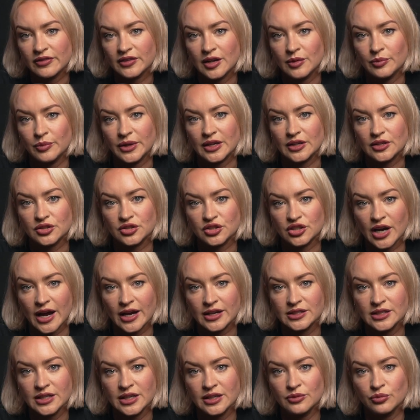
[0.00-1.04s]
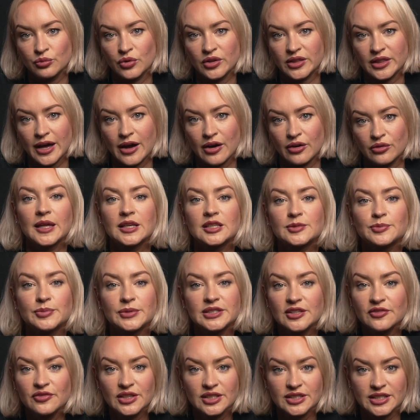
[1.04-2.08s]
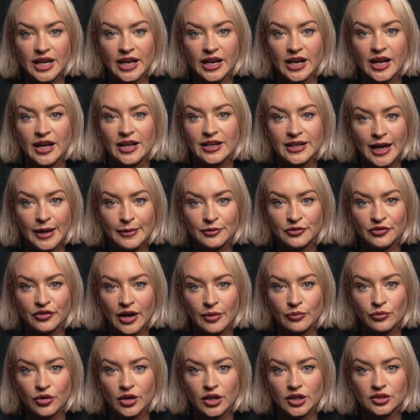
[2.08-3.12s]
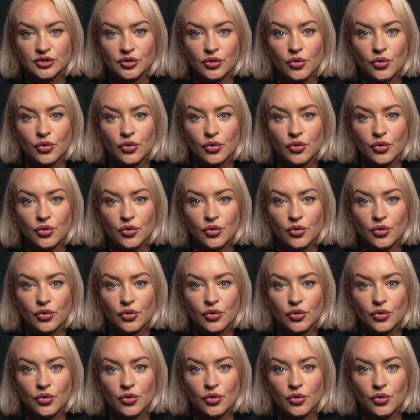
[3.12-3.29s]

can be extracted without specific data, name frameworked,